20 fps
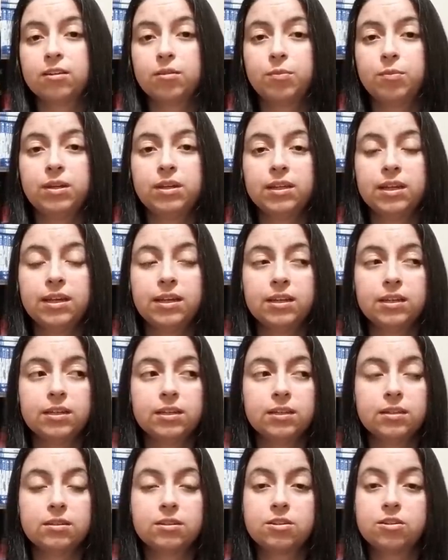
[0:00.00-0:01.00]
there'd be, like,
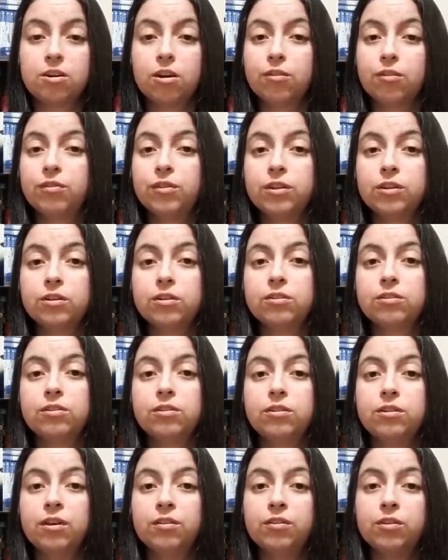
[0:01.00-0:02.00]
a star
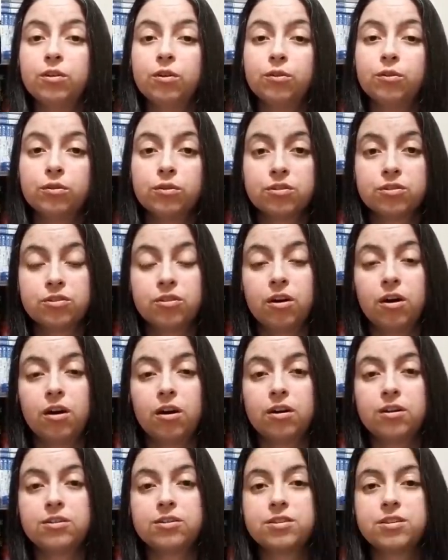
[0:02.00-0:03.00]
field, you have to go through the
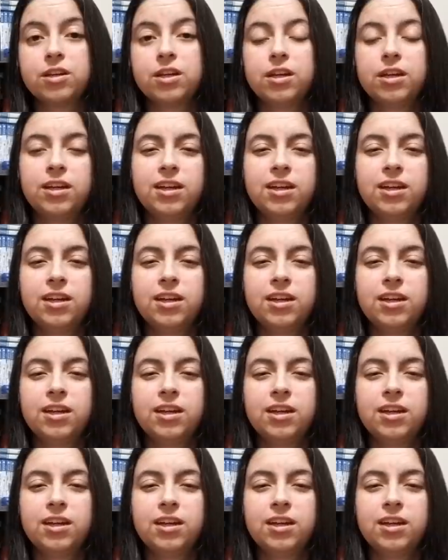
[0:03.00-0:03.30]
stars.